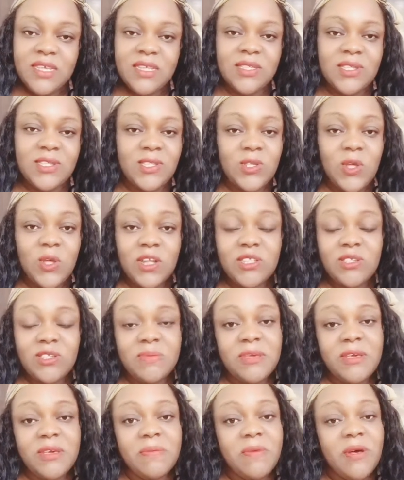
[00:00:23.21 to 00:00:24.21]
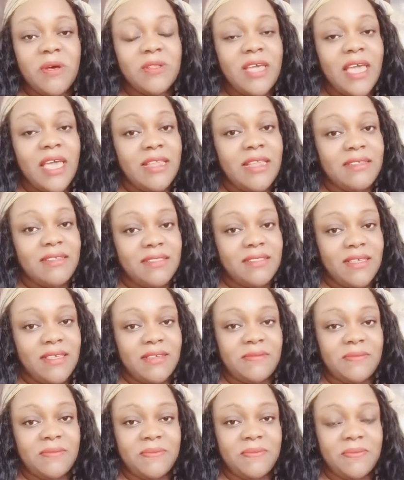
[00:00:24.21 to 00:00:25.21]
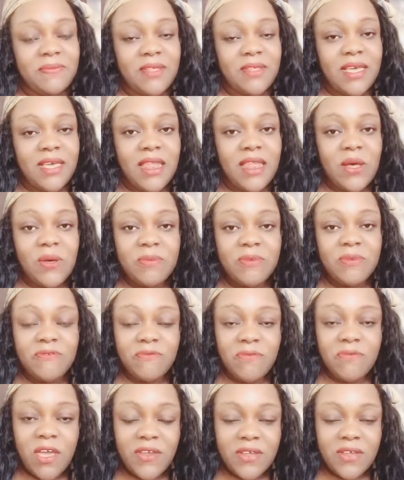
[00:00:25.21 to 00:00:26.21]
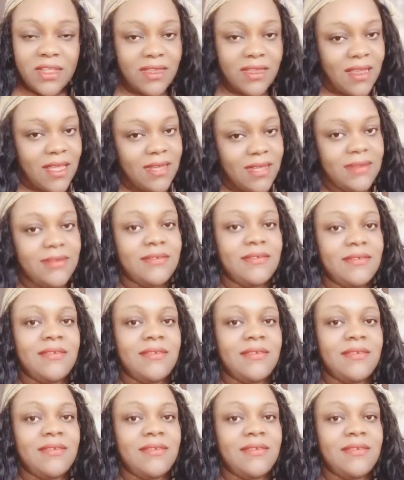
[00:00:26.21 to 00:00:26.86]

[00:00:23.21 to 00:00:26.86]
to talk to me about anything and I'll be very glad